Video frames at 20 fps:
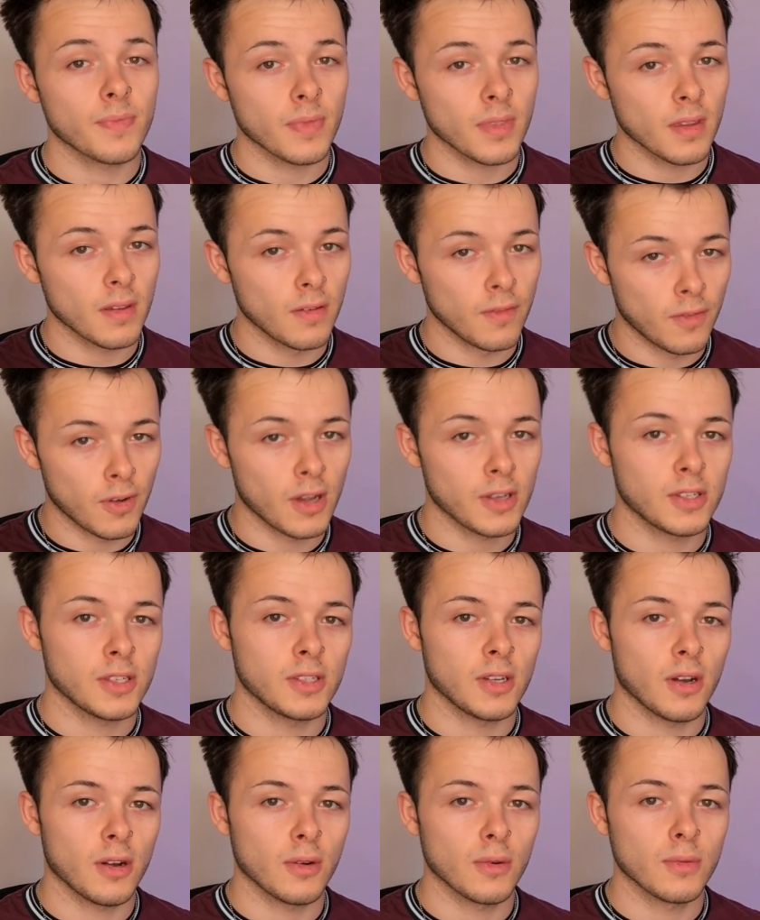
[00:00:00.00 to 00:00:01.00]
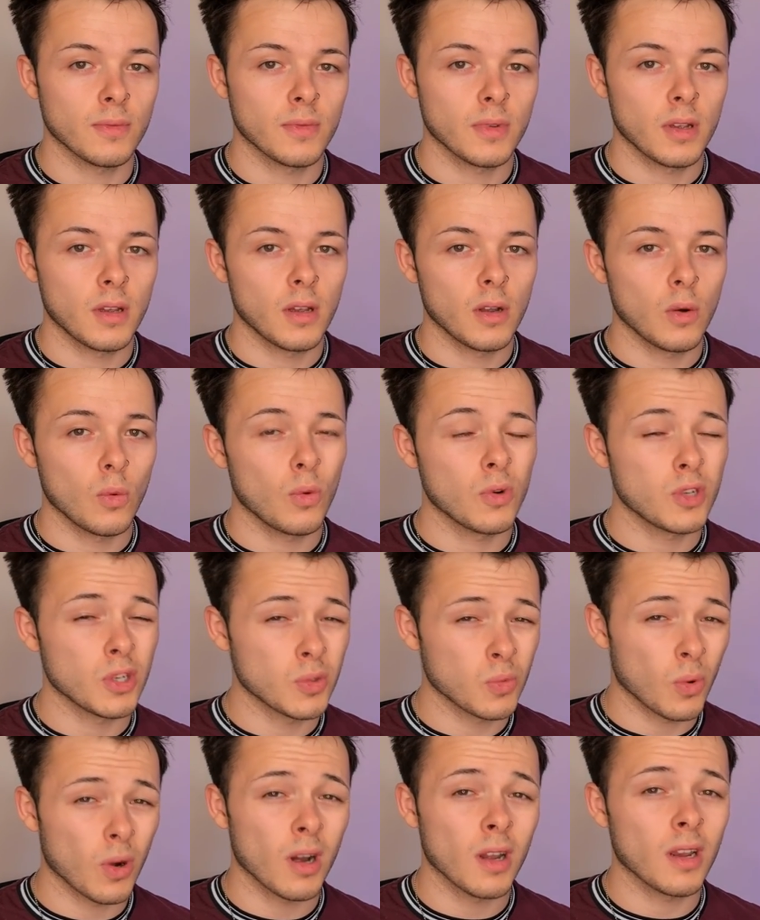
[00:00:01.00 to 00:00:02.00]
versatile, which is
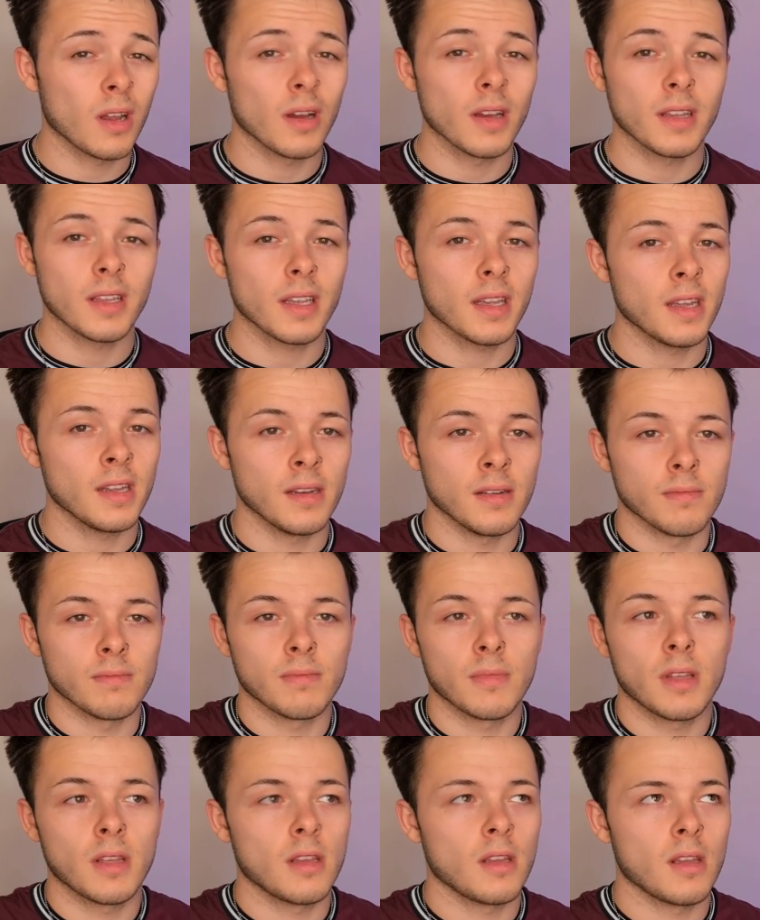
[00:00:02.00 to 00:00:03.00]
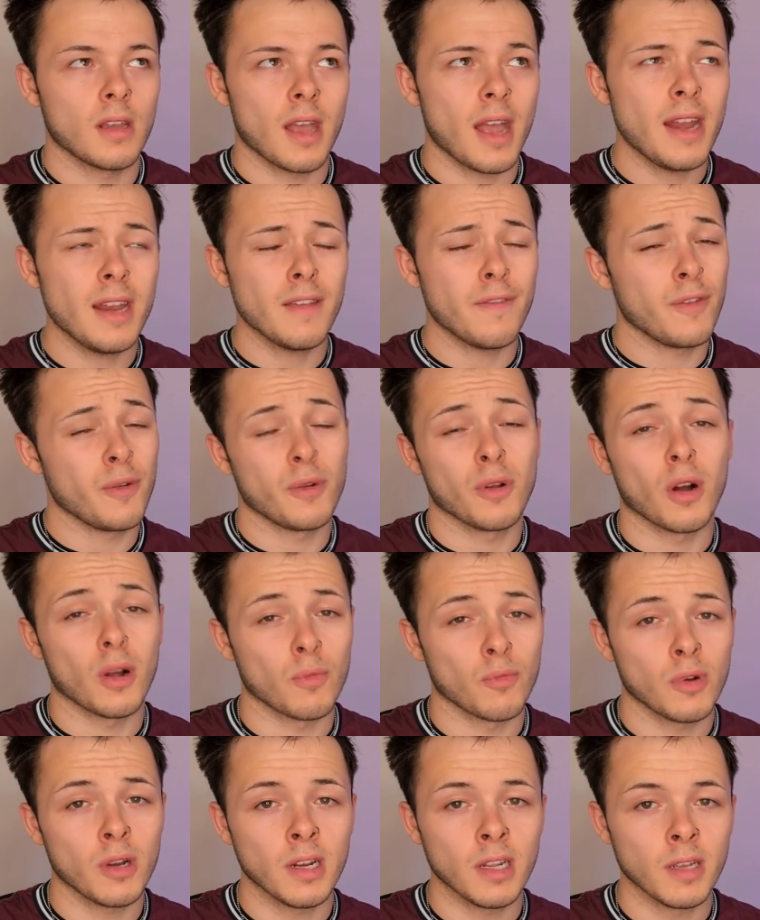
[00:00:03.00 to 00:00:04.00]
what I like in any food item
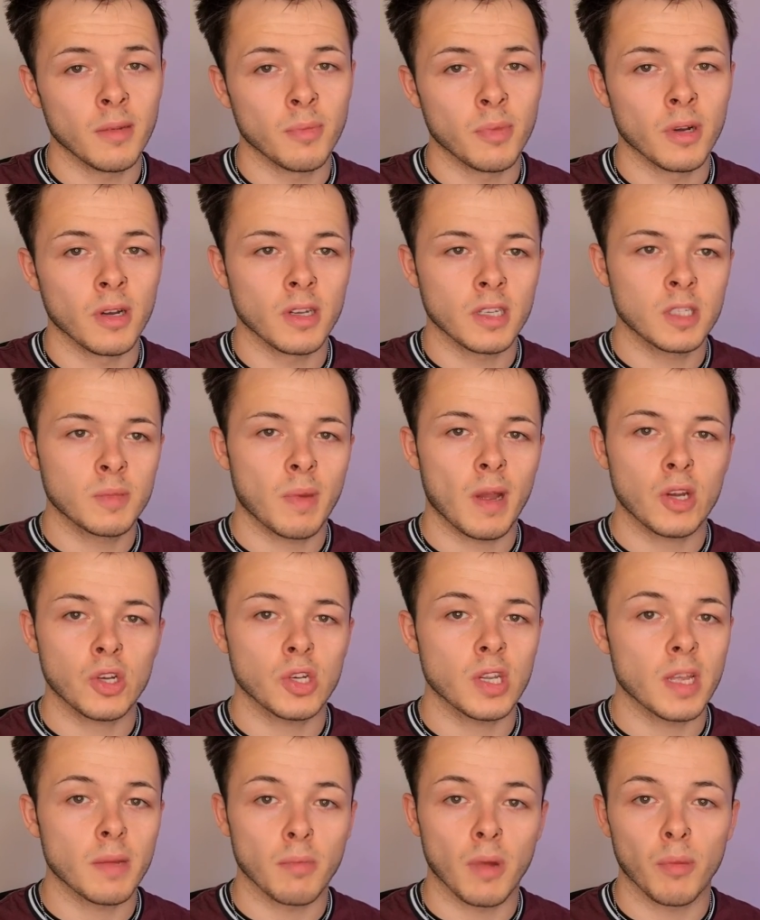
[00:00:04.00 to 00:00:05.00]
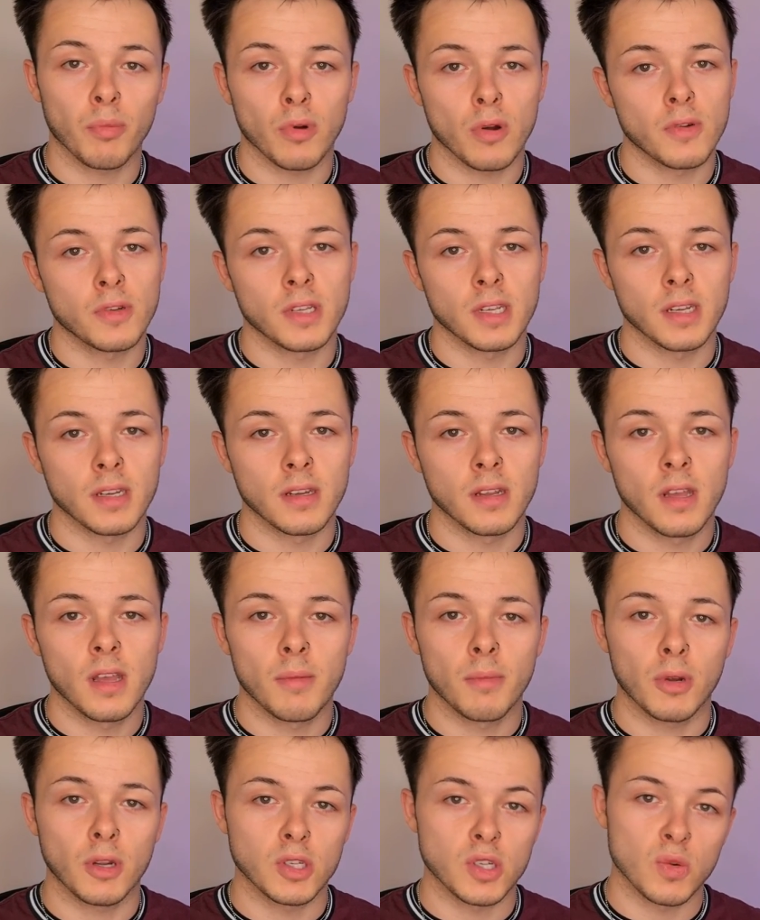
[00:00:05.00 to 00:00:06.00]
really, but especially my protein,
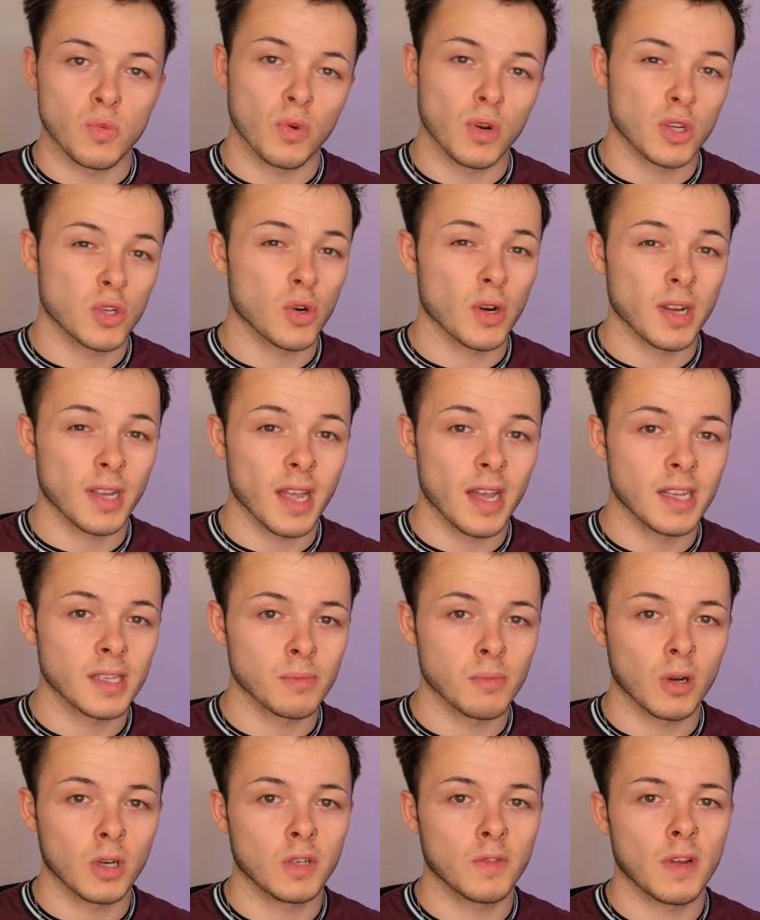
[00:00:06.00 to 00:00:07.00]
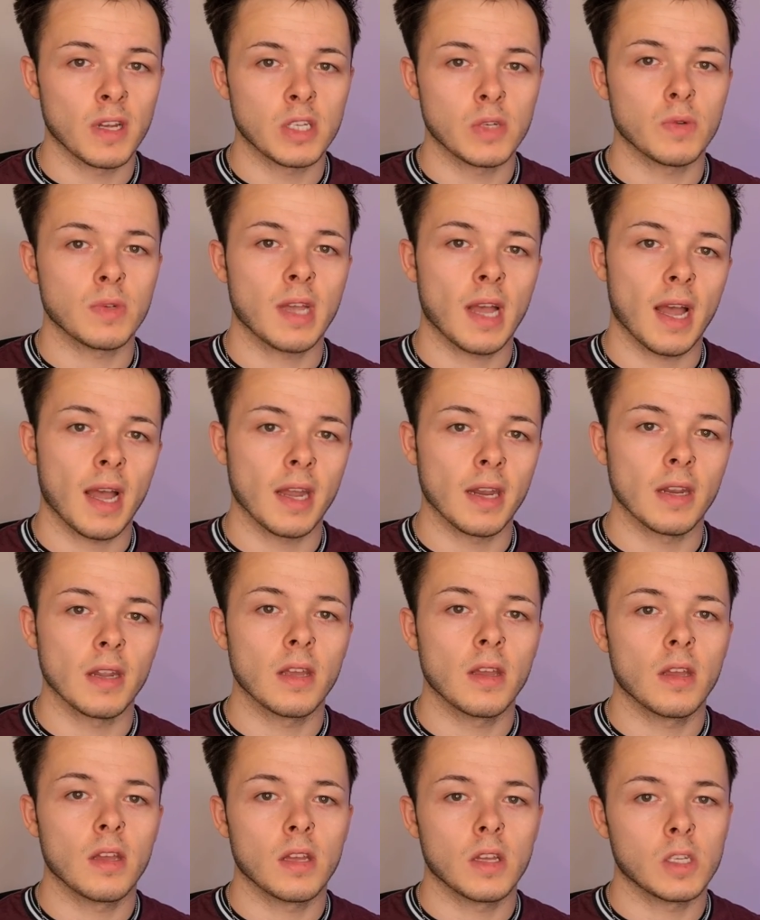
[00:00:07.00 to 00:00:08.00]
because you want to try and get as much of it as you can,
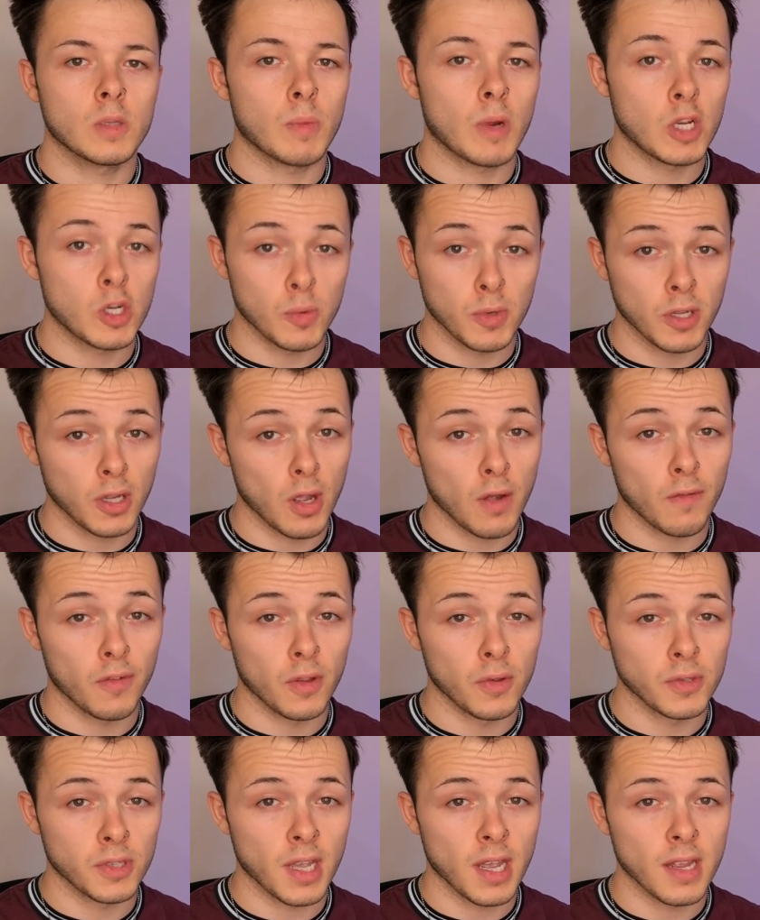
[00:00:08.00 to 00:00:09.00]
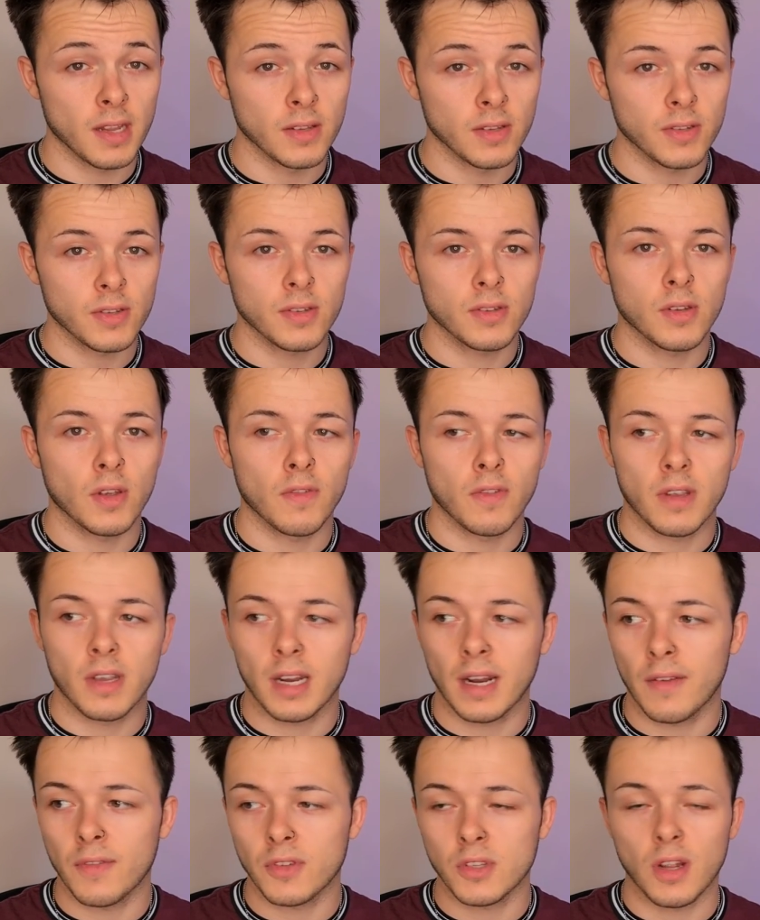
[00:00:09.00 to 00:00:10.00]
especially when you're going for those gains. So if you can
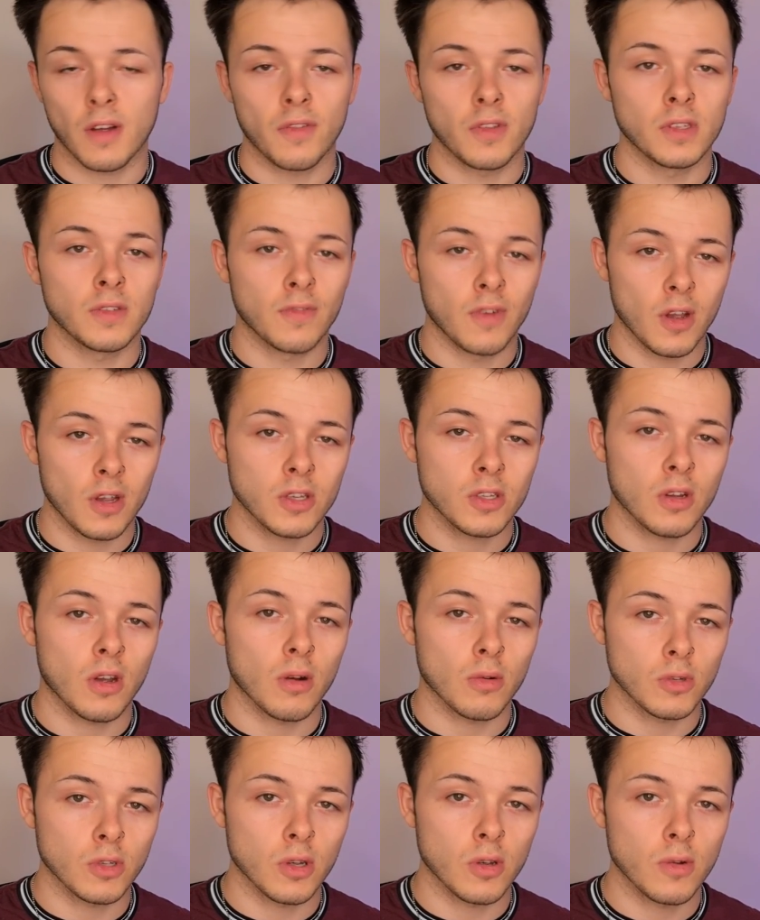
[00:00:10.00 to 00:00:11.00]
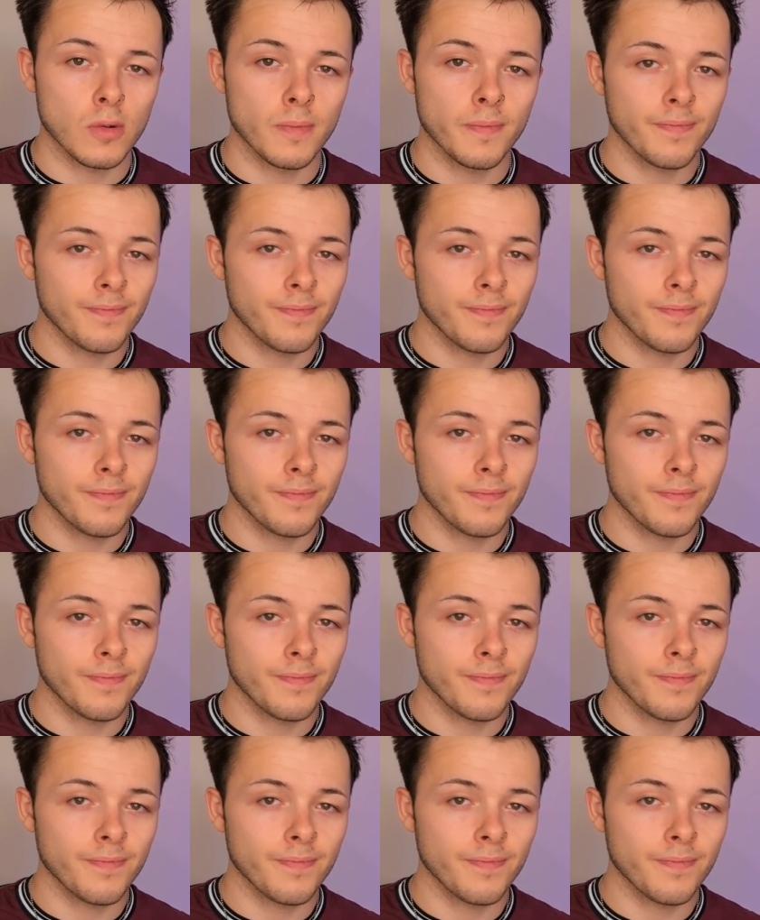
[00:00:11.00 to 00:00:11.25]
have stuff that's versatile too,